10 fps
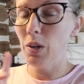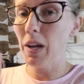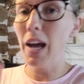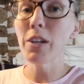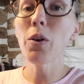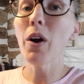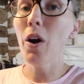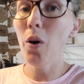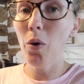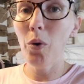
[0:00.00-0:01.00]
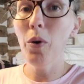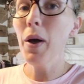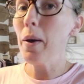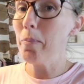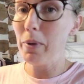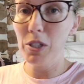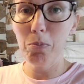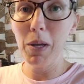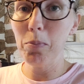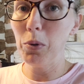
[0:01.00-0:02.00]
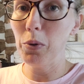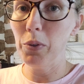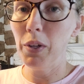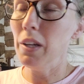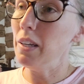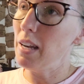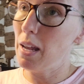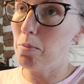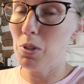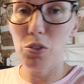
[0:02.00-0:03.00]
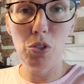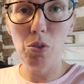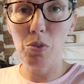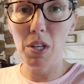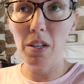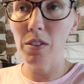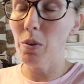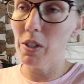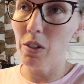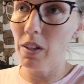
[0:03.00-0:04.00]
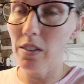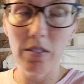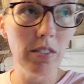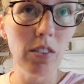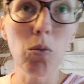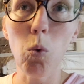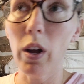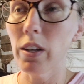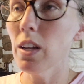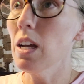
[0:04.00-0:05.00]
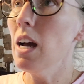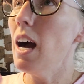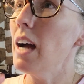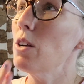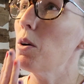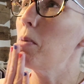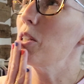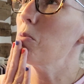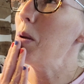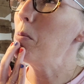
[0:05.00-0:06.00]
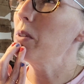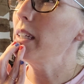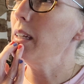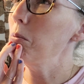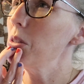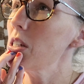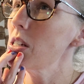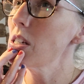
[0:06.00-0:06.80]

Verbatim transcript: Okay, I know a whole bunch of people named Susie. No, I don't. I one. I know a bunch of people named